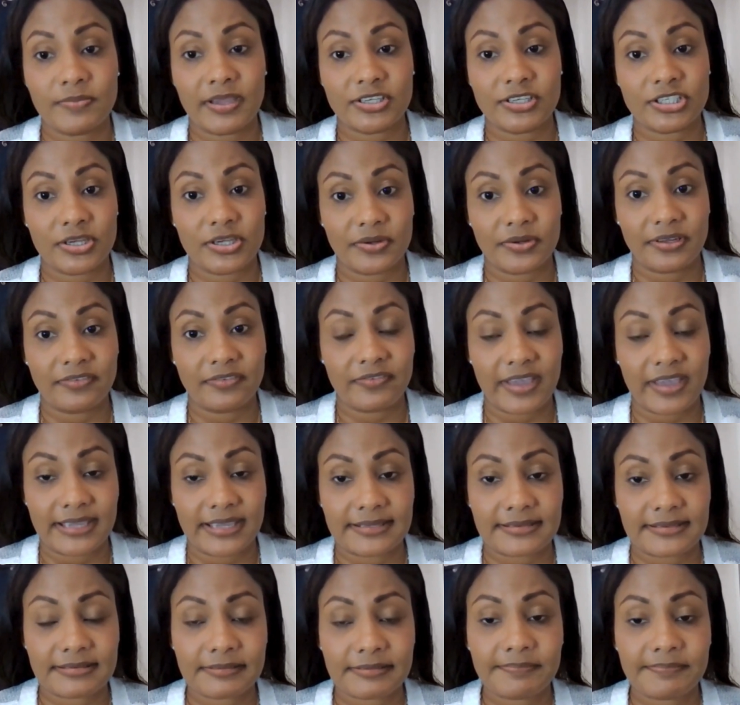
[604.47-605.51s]
Mangione
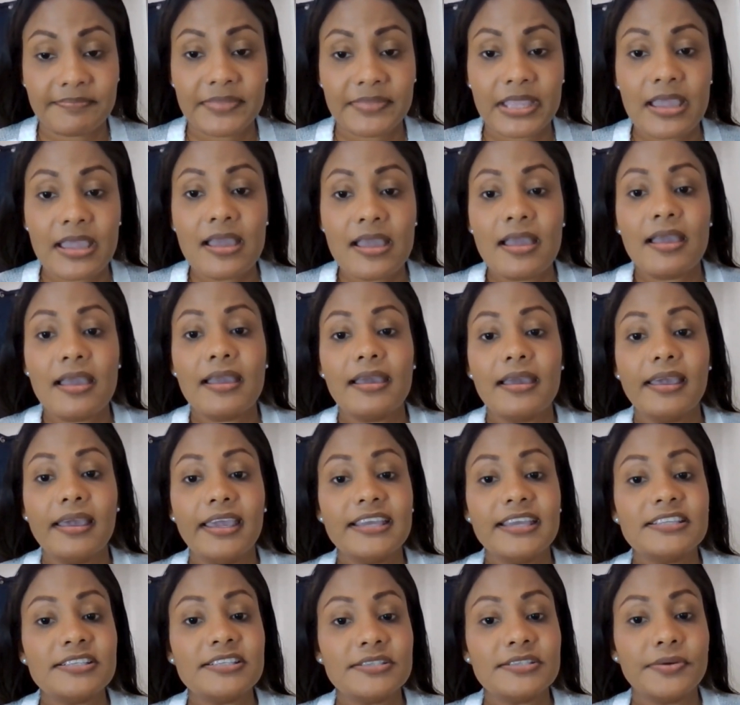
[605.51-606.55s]
faced.
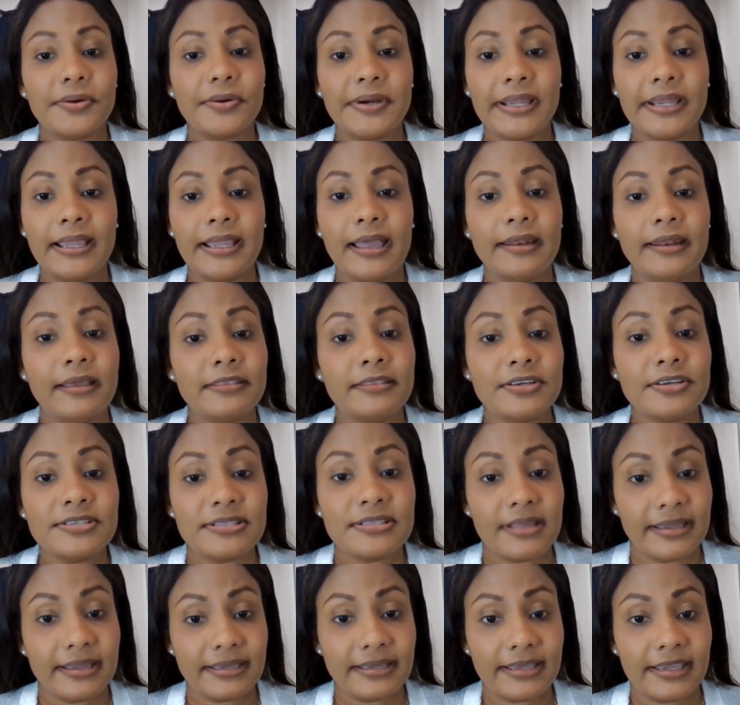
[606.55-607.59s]
His story and others
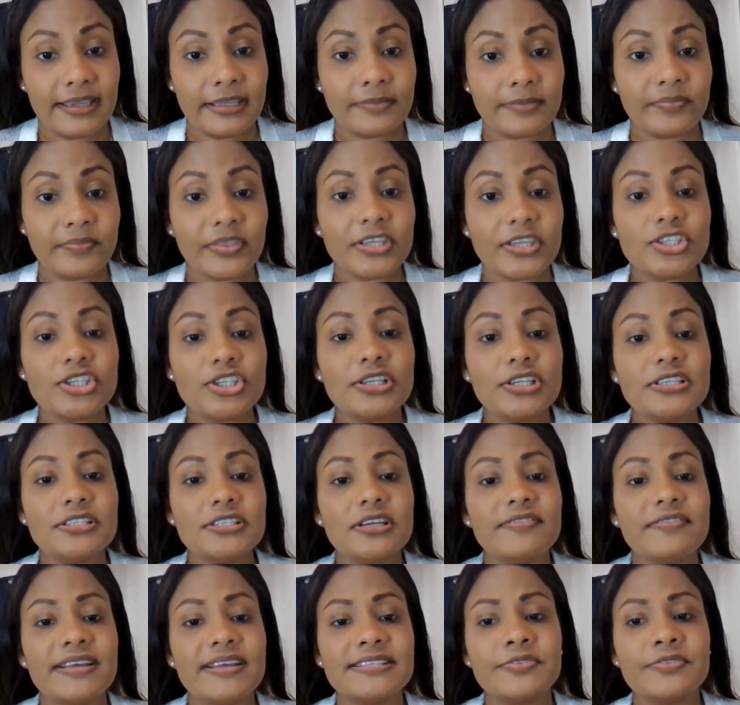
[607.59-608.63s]
like it should
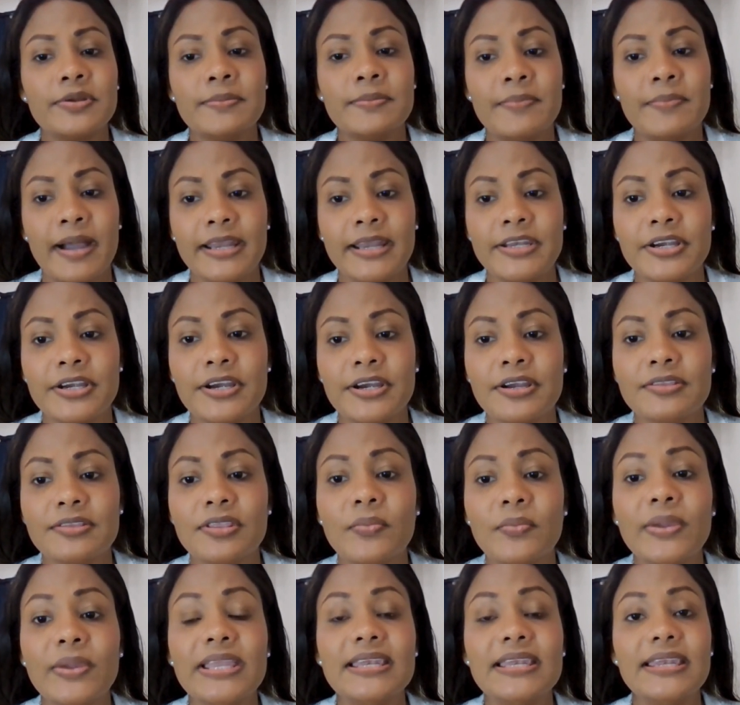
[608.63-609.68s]
serve as a reminder
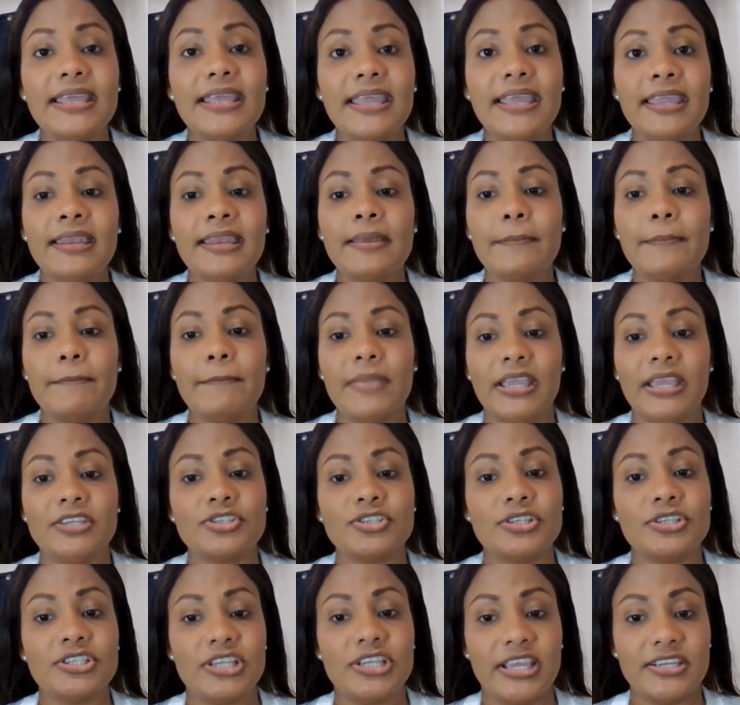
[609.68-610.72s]
that we need
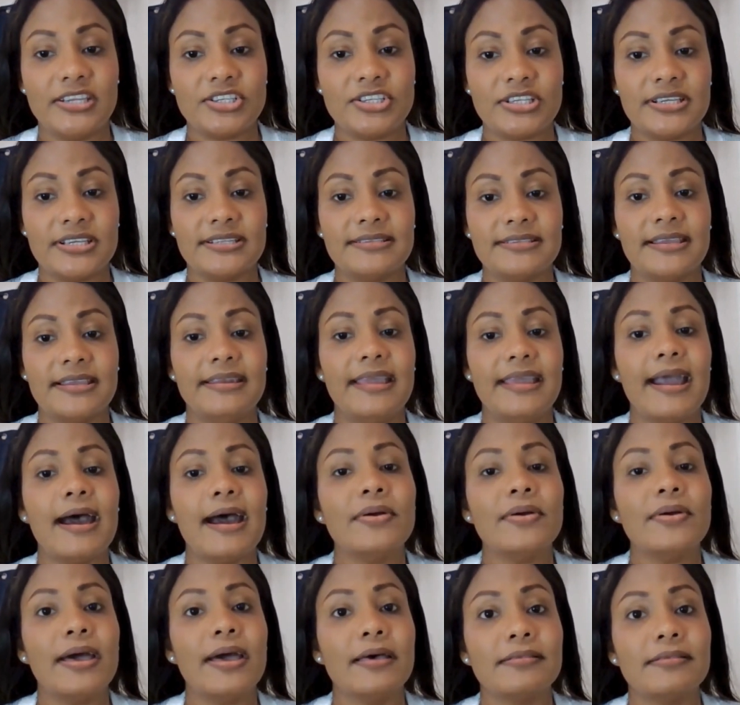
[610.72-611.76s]
major changes in
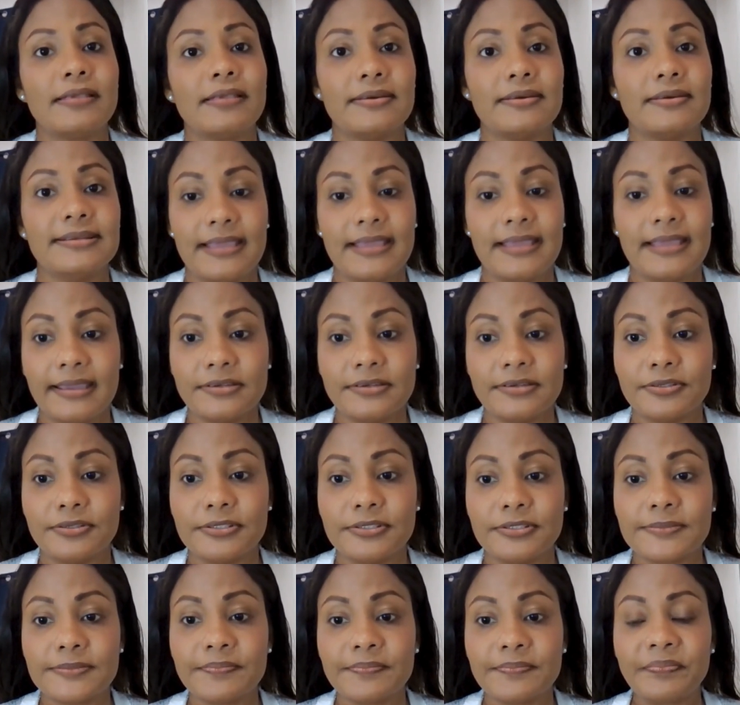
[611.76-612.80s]
how healthcare is
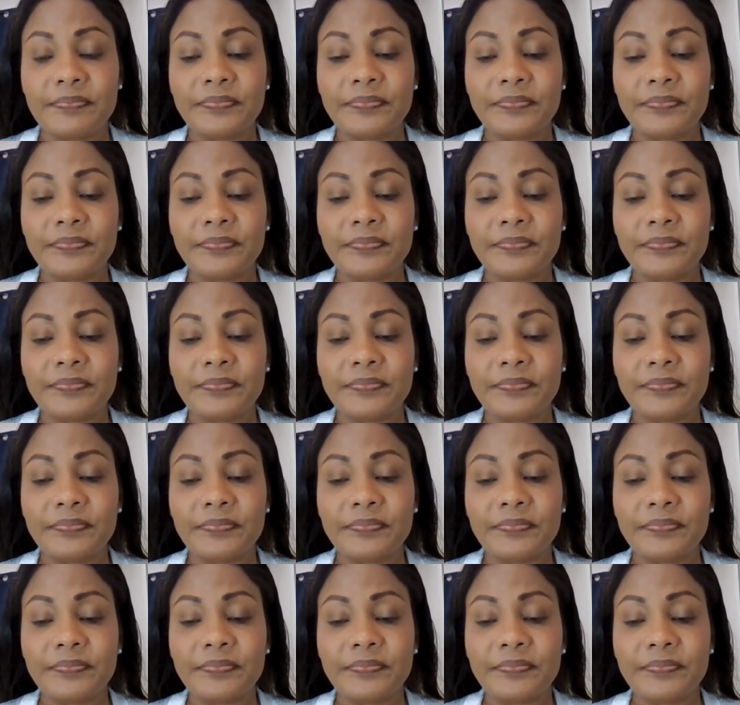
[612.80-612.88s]
handled.